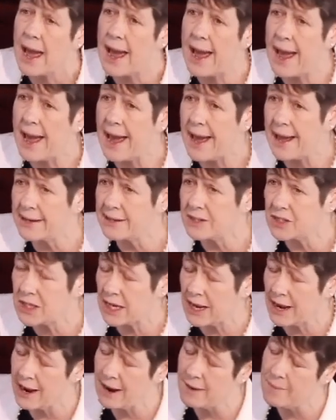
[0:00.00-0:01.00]
and
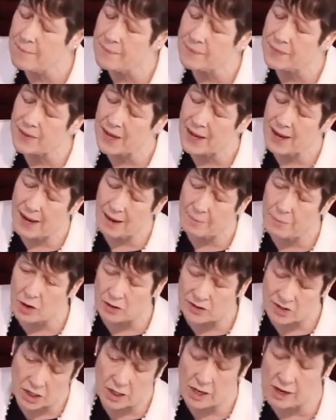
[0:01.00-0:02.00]
a
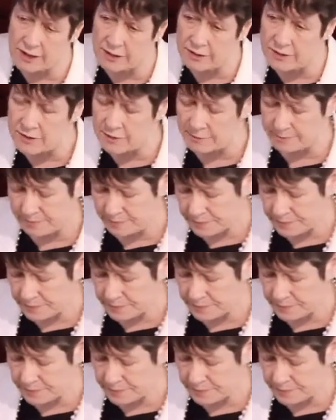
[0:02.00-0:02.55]
box of clothes.